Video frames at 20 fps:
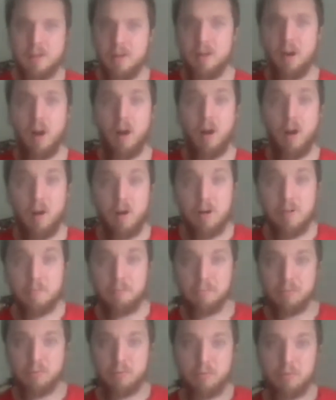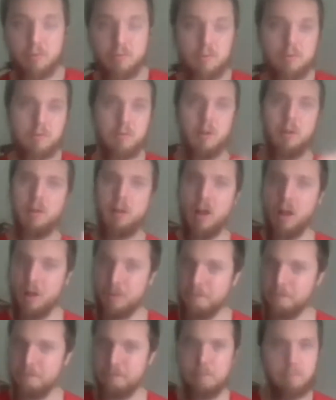hard blues
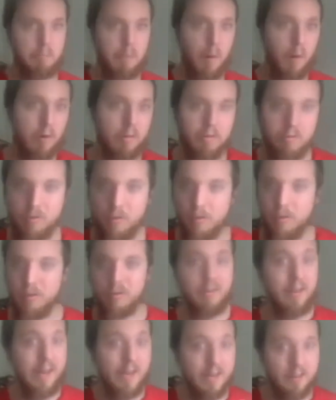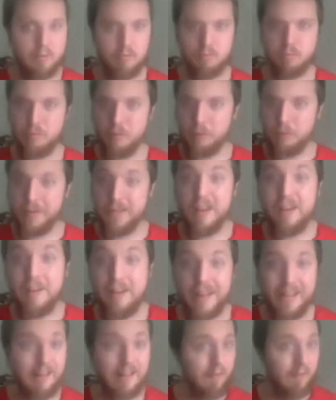bar song, and it's really good.
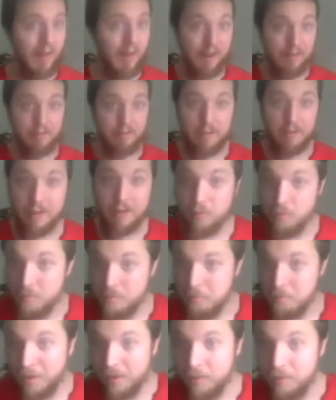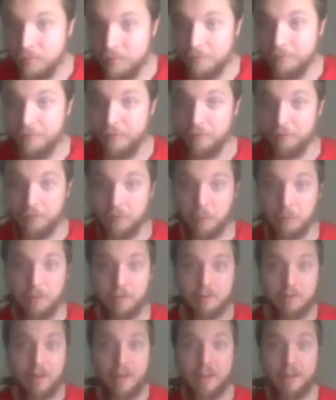It clocks in at 3 minutes and
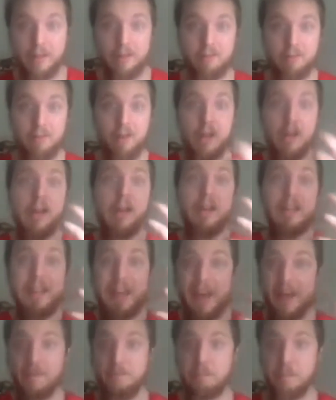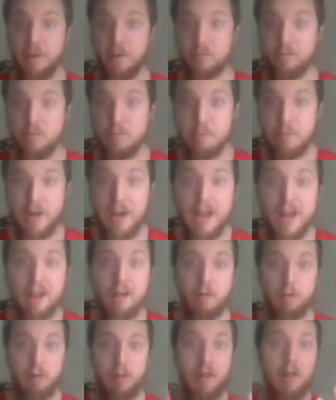51 seconds. You have Buster
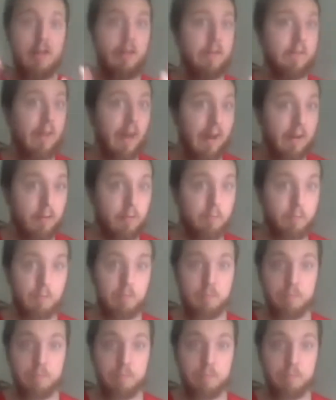Brown, the title